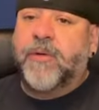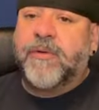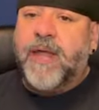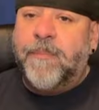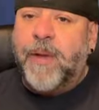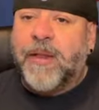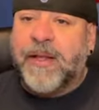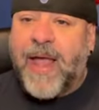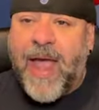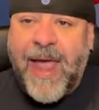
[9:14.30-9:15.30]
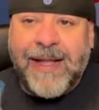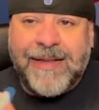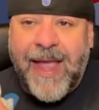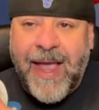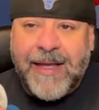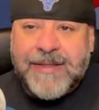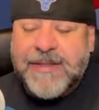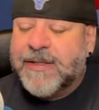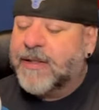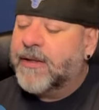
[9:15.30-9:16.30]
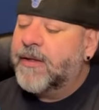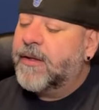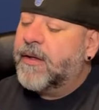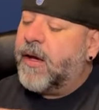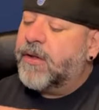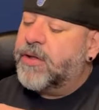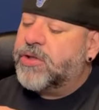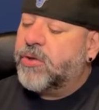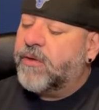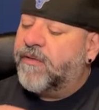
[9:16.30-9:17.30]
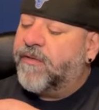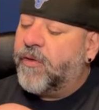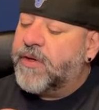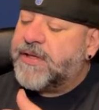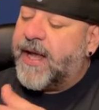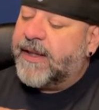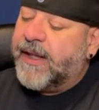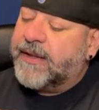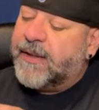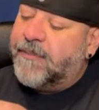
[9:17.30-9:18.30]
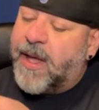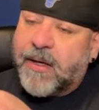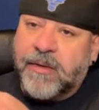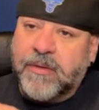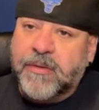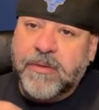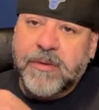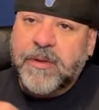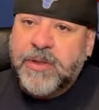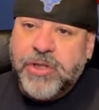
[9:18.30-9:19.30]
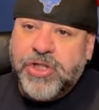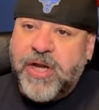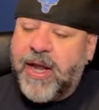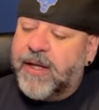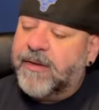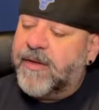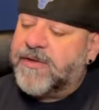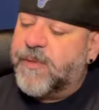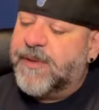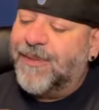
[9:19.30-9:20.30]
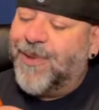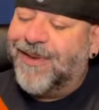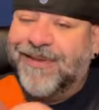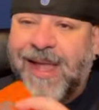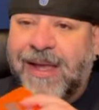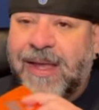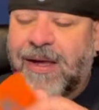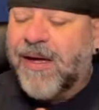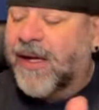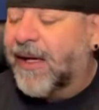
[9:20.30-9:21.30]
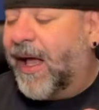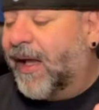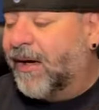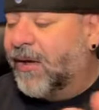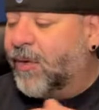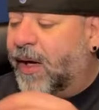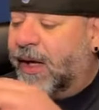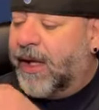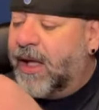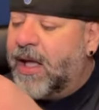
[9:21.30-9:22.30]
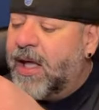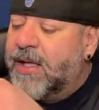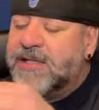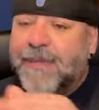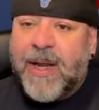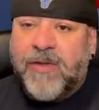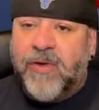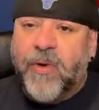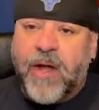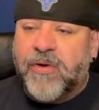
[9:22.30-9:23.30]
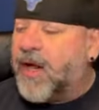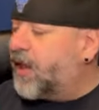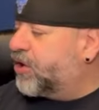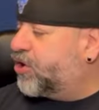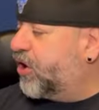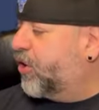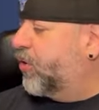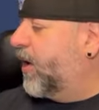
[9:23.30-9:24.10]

typically the hang tags on the Jordan 4s had like the metal chain. This one, they went dinky on it. I don't know why. It's about a $200 shoe.